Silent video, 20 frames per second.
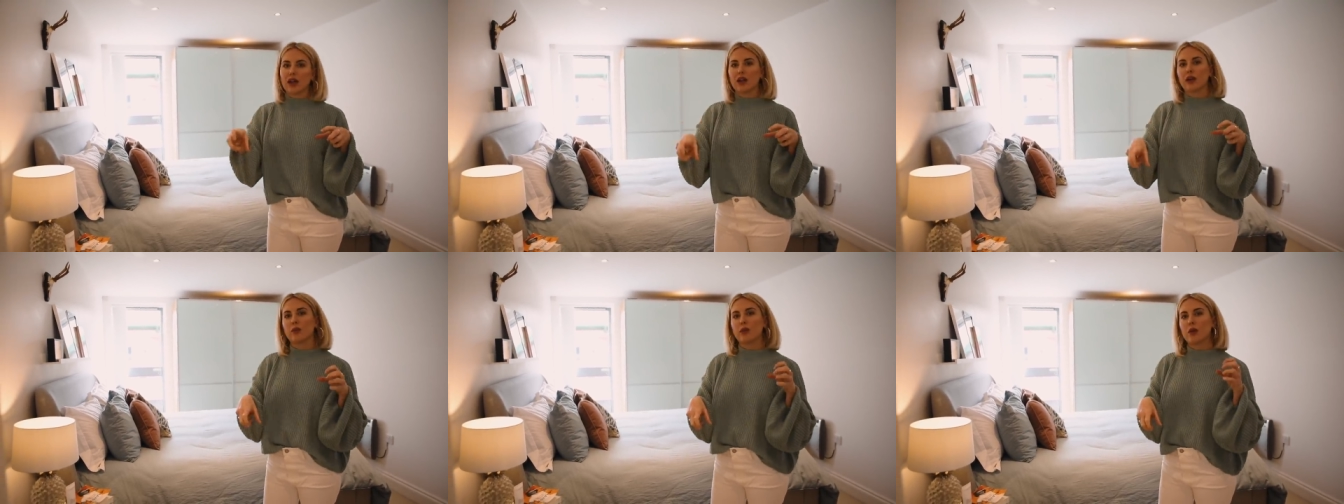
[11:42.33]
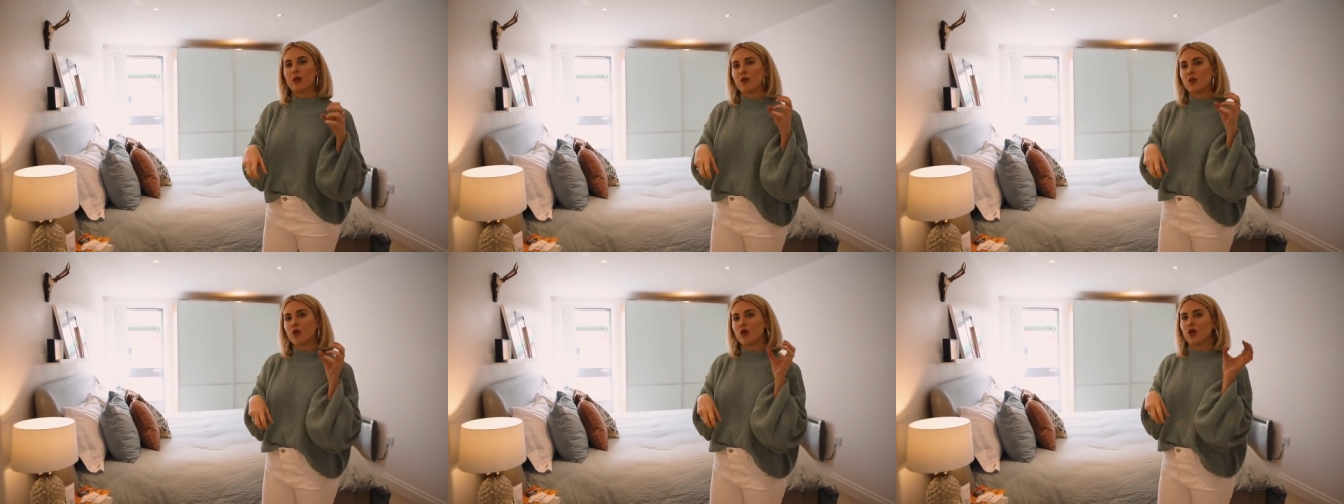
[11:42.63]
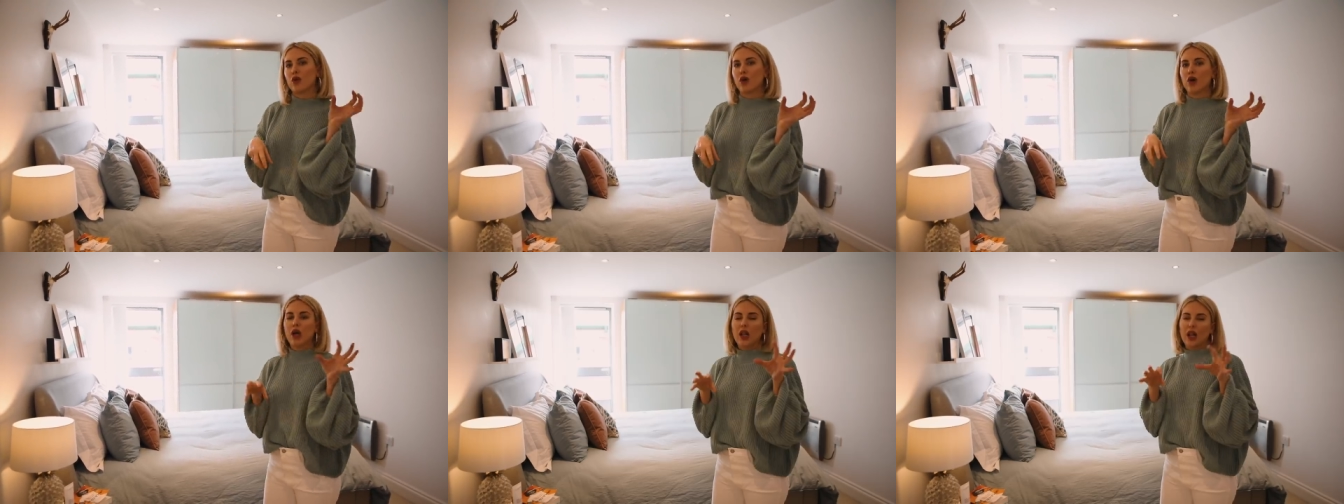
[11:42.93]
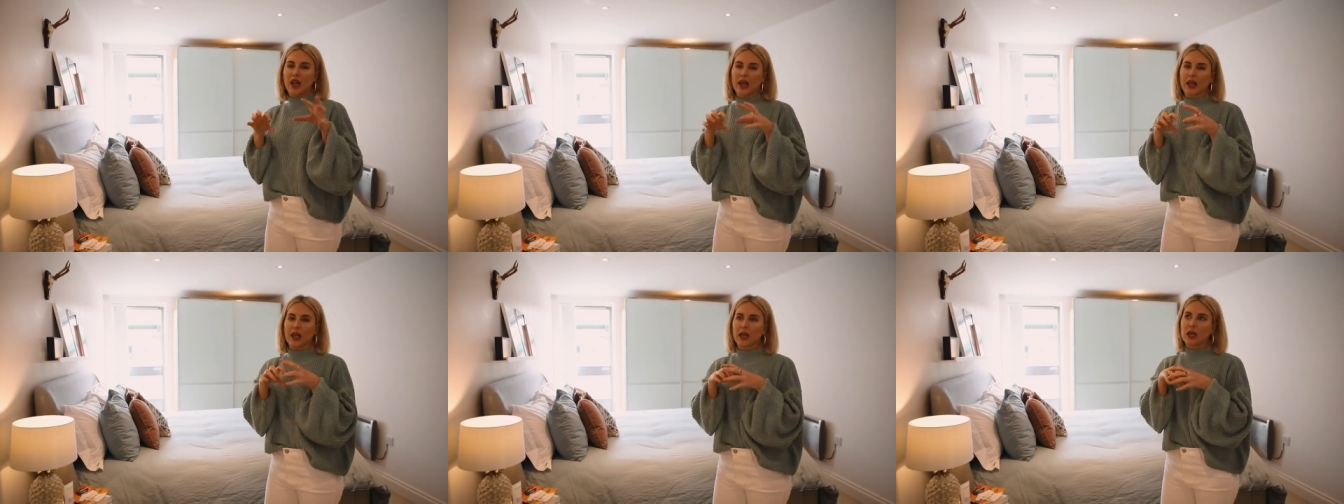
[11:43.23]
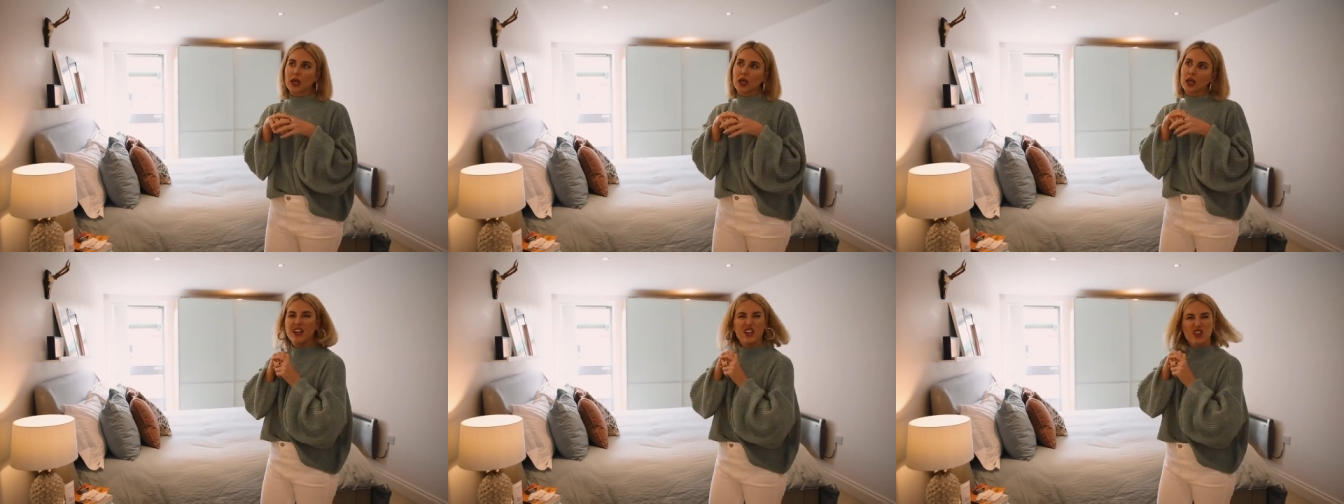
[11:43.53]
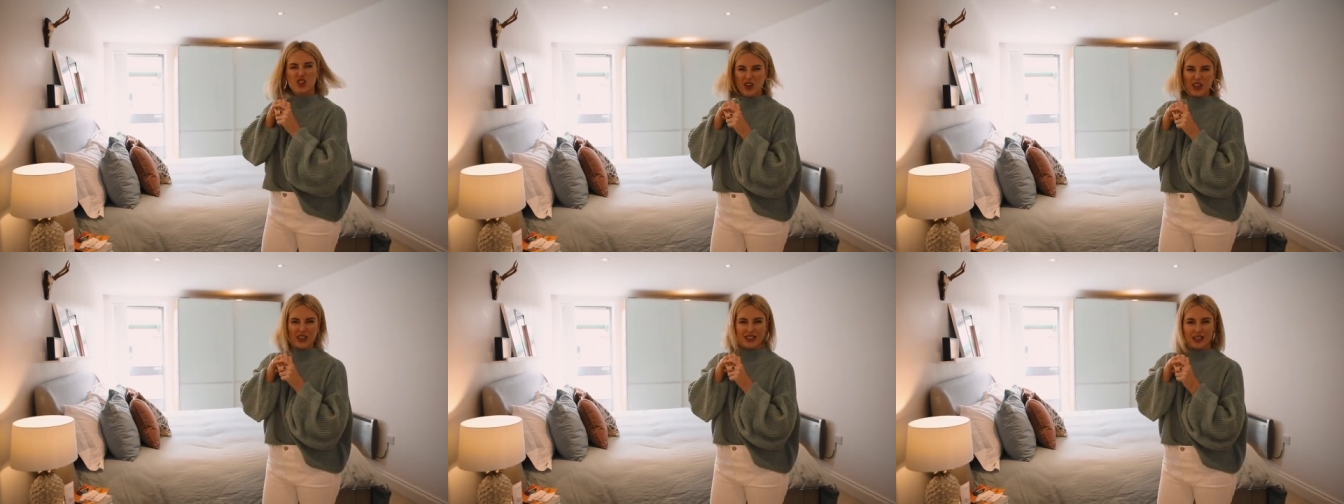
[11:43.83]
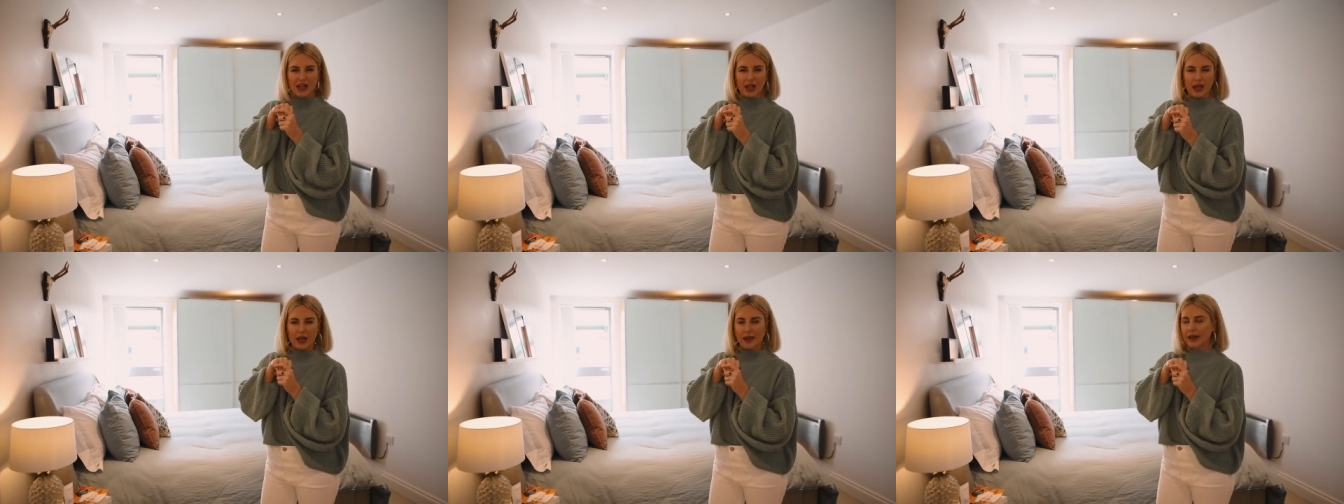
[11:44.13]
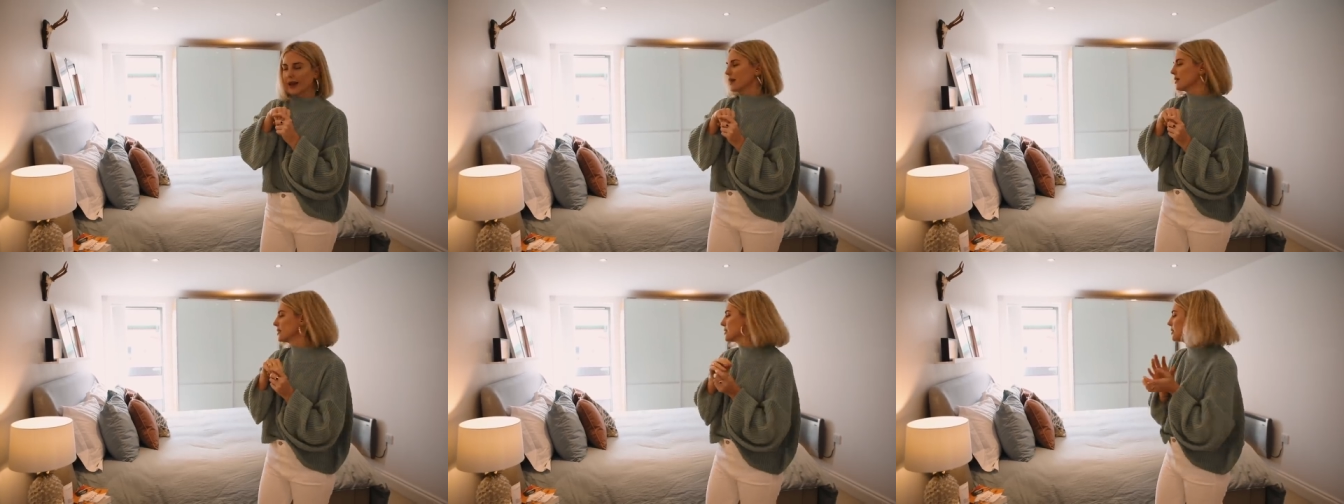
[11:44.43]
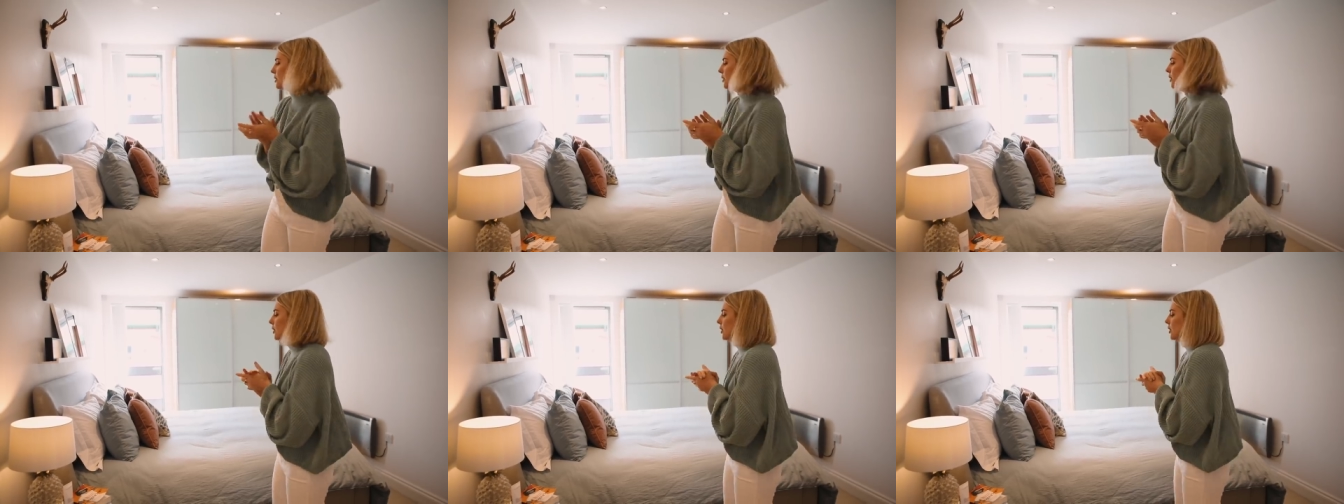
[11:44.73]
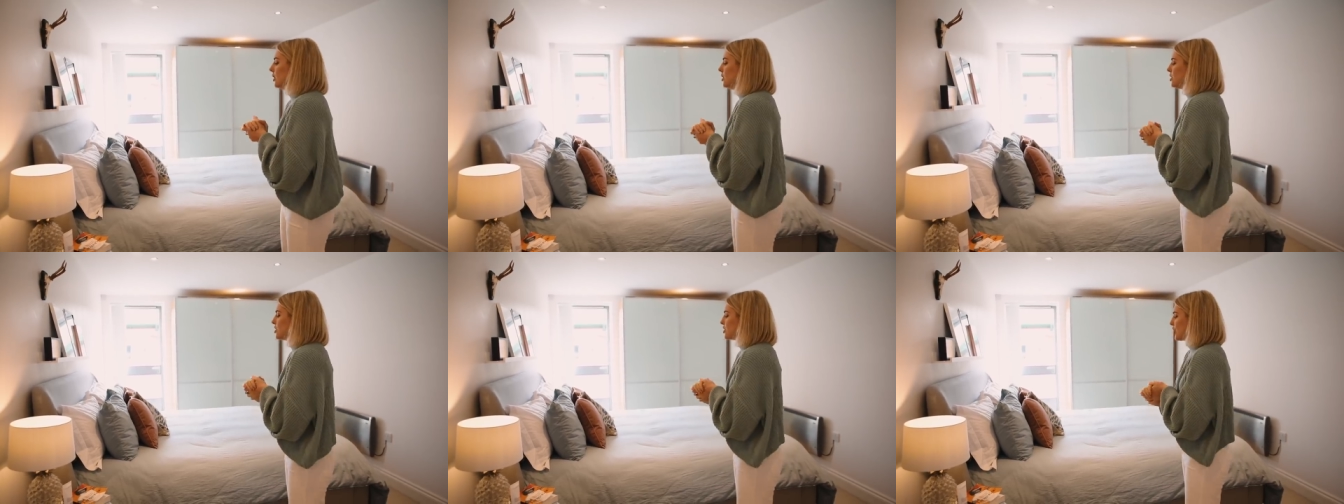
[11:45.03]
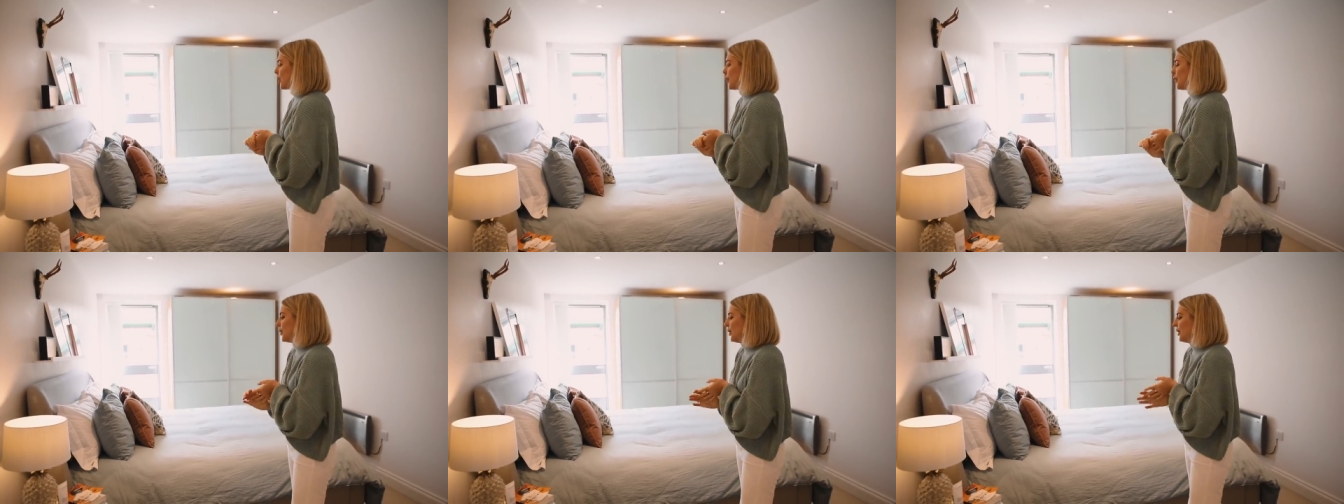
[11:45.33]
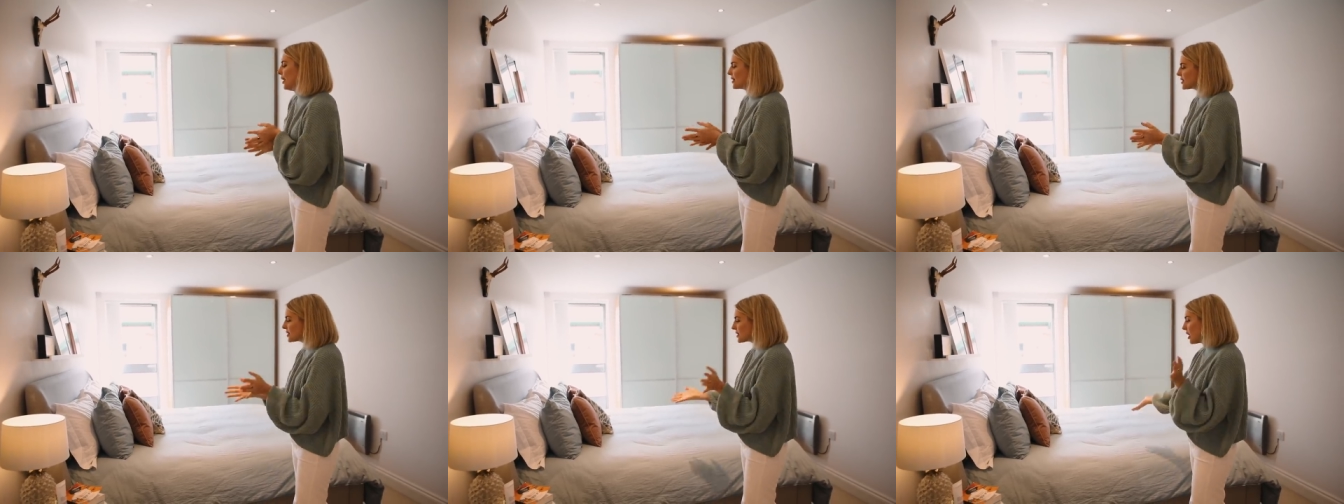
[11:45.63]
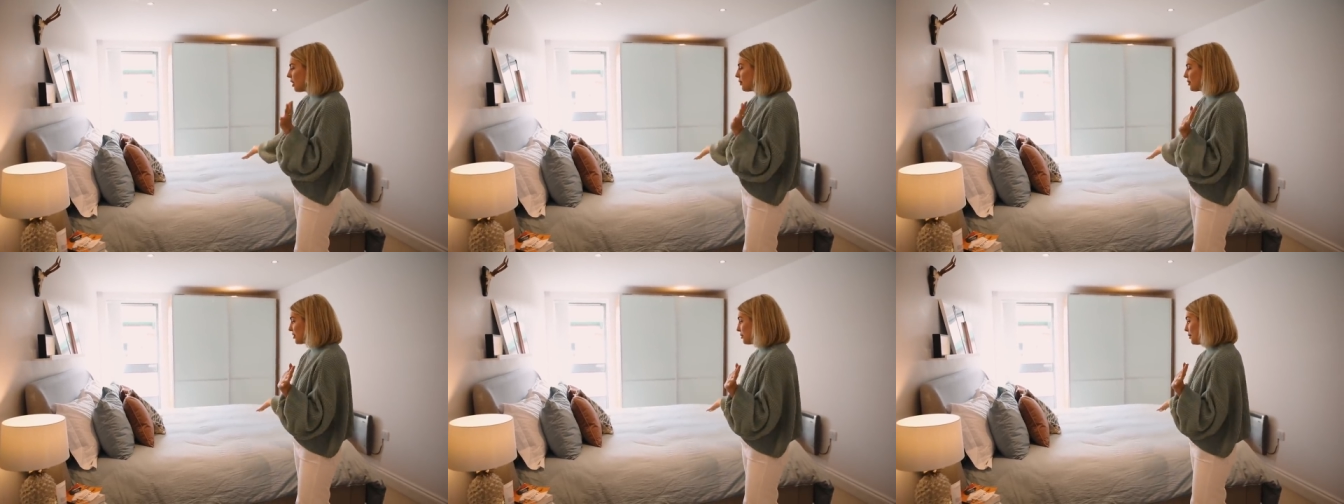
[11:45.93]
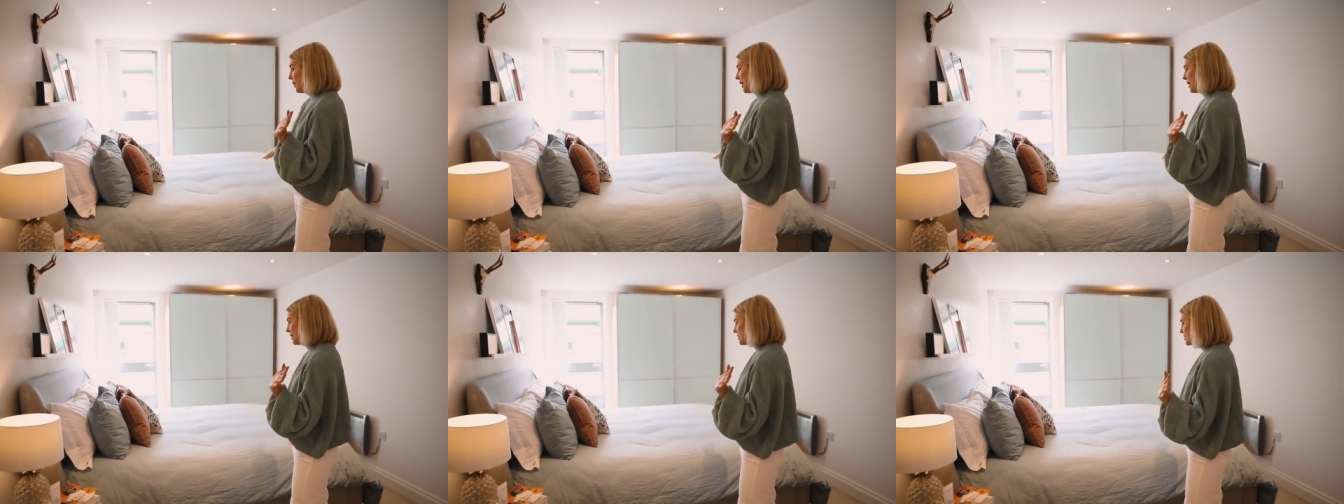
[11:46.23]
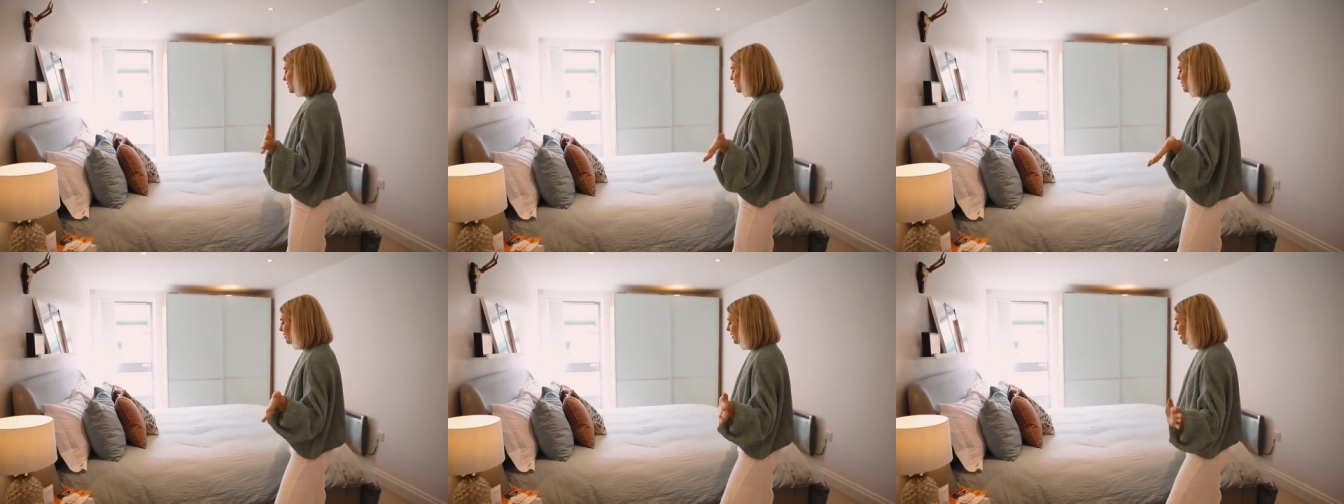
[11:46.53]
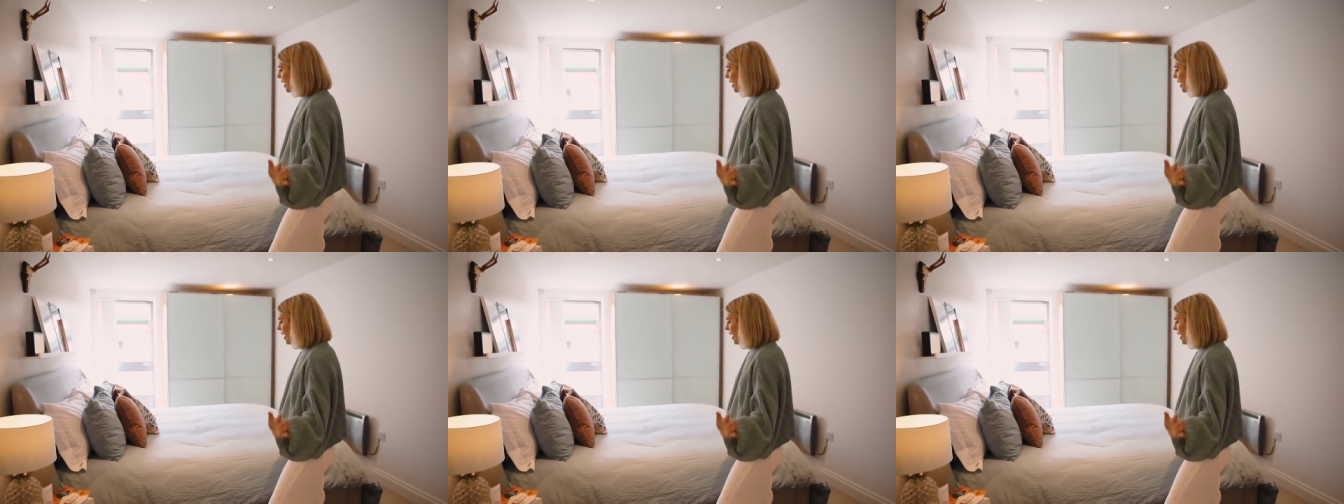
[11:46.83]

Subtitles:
a little bit more like interesting, I guess. So let's start with the bed.